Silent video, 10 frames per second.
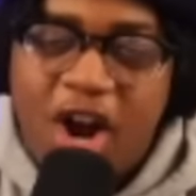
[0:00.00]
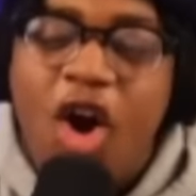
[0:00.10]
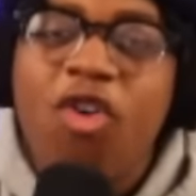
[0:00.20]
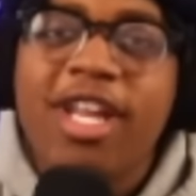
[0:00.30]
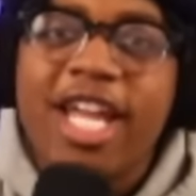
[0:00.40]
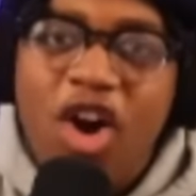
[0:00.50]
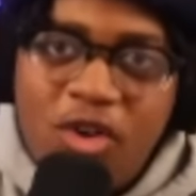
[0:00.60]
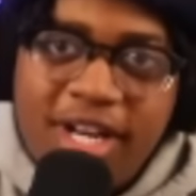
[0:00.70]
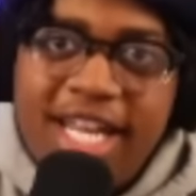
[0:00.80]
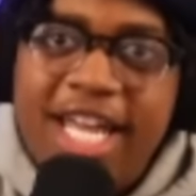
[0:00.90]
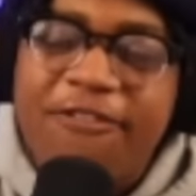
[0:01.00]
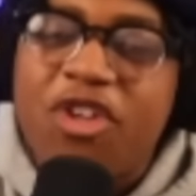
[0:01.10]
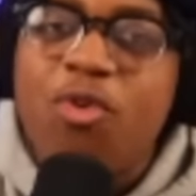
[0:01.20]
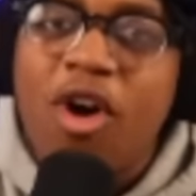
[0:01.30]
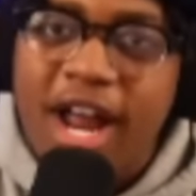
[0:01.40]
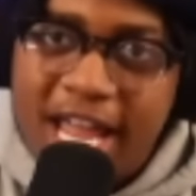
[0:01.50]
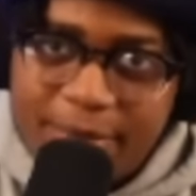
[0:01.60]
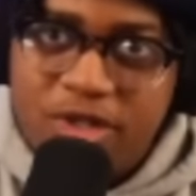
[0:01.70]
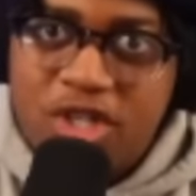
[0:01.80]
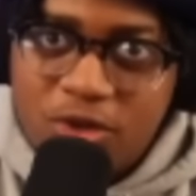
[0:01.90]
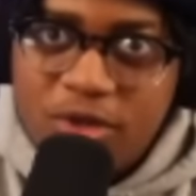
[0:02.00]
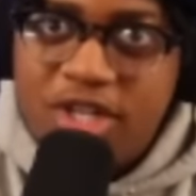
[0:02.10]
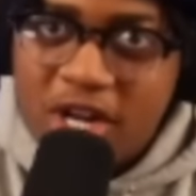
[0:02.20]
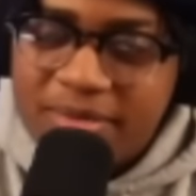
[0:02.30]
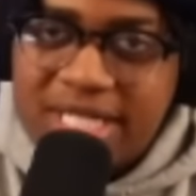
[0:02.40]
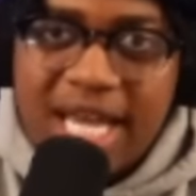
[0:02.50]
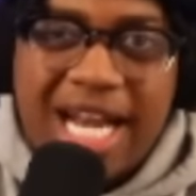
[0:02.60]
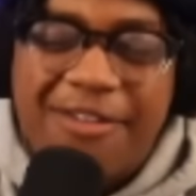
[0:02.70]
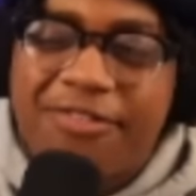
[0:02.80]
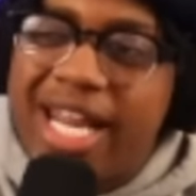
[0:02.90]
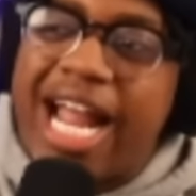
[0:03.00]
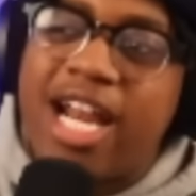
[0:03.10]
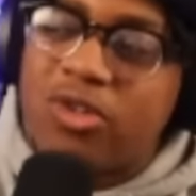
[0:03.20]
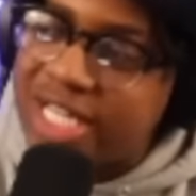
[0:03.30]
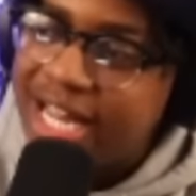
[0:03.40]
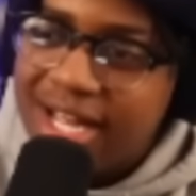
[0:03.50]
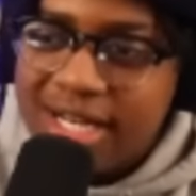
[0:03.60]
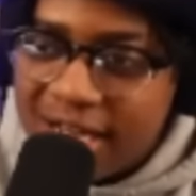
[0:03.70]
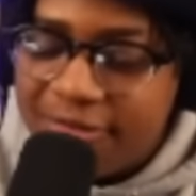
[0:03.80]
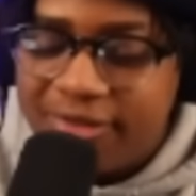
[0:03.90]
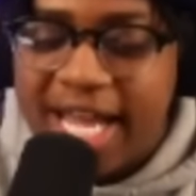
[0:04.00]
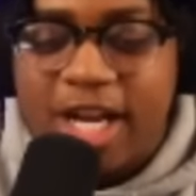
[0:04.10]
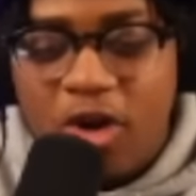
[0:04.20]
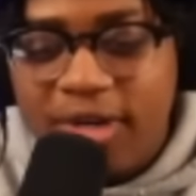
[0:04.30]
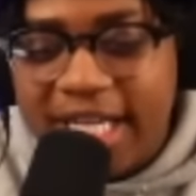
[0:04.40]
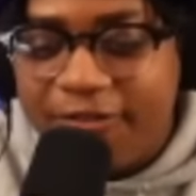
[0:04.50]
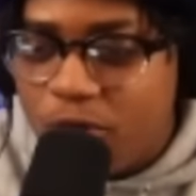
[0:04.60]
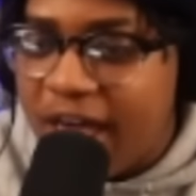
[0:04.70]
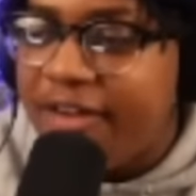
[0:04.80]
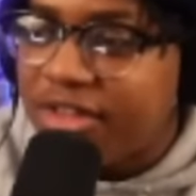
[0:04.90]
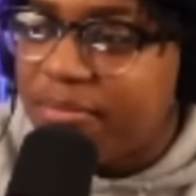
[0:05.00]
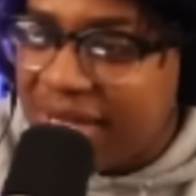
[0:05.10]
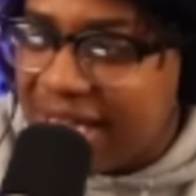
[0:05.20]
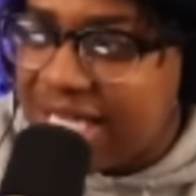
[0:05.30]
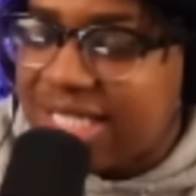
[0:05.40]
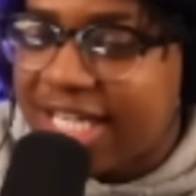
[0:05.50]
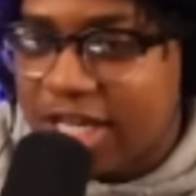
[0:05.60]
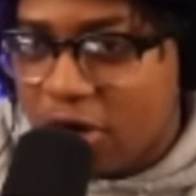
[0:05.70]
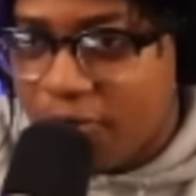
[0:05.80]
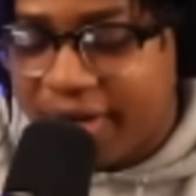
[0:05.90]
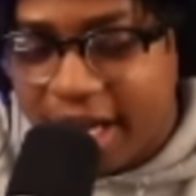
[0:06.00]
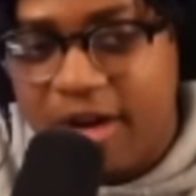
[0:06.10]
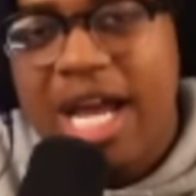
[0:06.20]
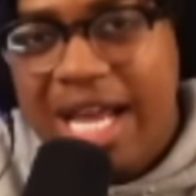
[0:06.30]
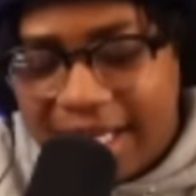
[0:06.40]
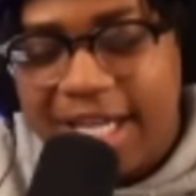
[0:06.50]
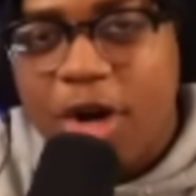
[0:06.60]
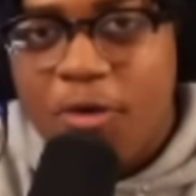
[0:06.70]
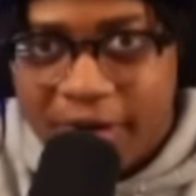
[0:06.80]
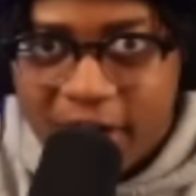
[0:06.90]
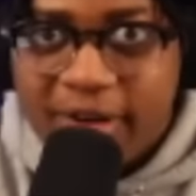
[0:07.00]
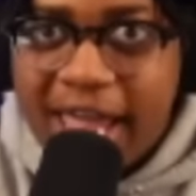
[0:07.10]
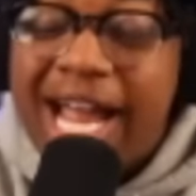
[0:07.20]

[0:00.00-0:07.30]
Only if you are able to, you know what I'm saying? I feel like I don't say that enough. Like, only if you have the means to get over there, okay?